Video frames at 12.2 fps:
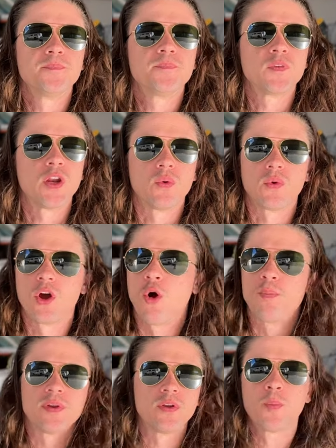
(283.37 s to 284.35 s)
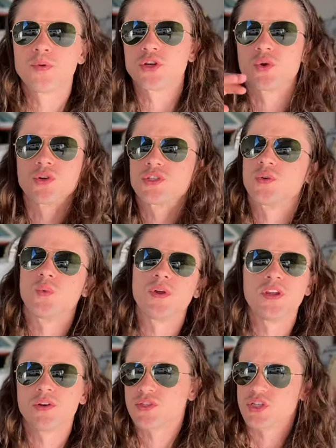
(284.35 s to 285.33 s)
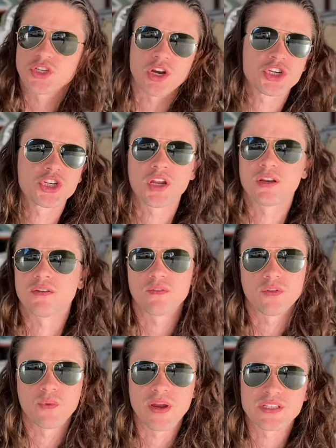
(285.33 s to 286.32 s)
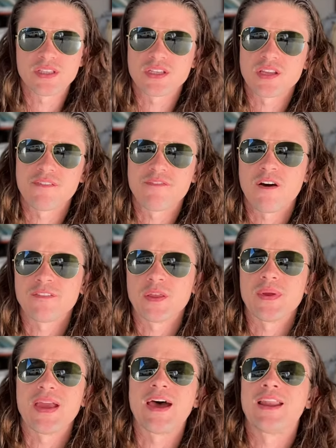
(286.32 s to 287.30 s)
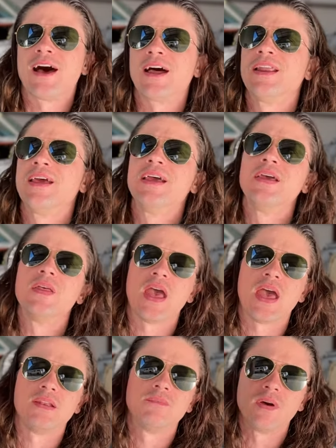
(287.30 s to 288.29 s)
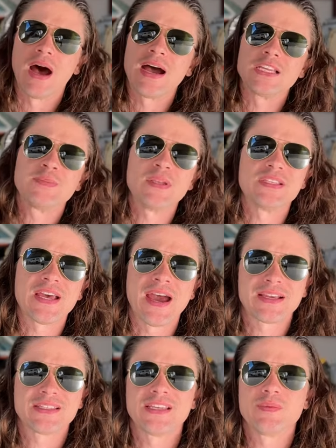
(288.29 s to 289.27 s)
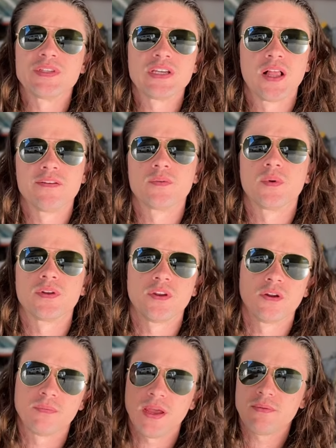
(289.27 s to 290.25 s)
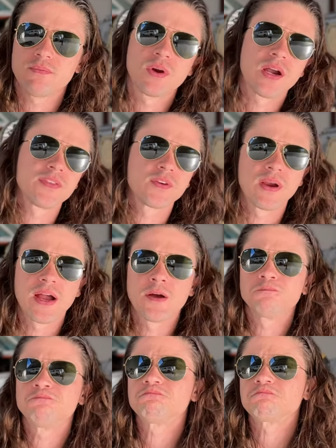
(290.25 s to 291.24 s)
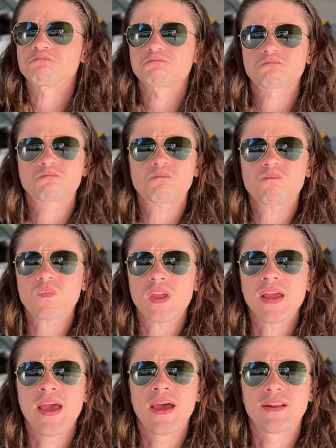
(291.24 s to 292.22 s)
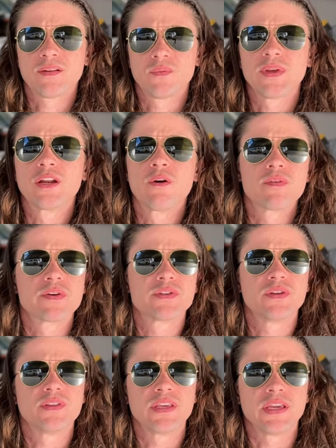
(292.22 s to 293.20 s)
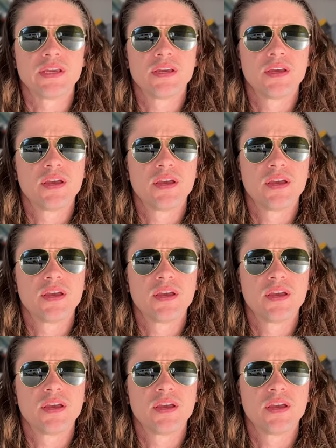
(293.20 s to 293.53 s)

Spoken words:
you know, we open the doors and the windows, start shutting the rest of the stuff off that we had on, and high speed taxi. We tell everyone, you know, hey, we're on the ground, and we get over to the